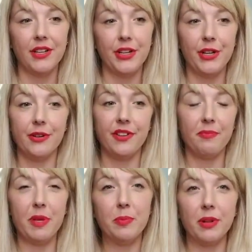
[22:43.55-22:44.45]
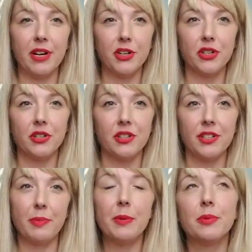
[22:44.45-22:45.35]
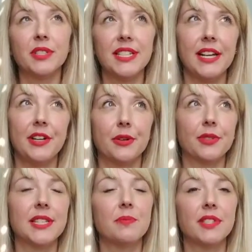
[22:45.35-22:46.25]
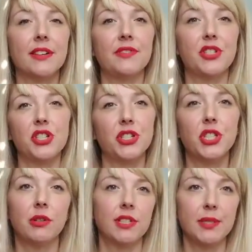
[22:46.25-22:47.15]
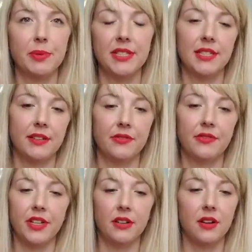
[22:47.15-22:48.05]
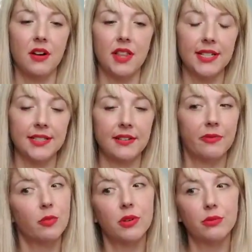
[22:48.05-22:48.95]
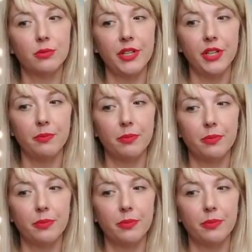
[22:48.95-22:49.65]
you know, if people say, you know, some stuff is just so expensive and all that stuff. Well, when you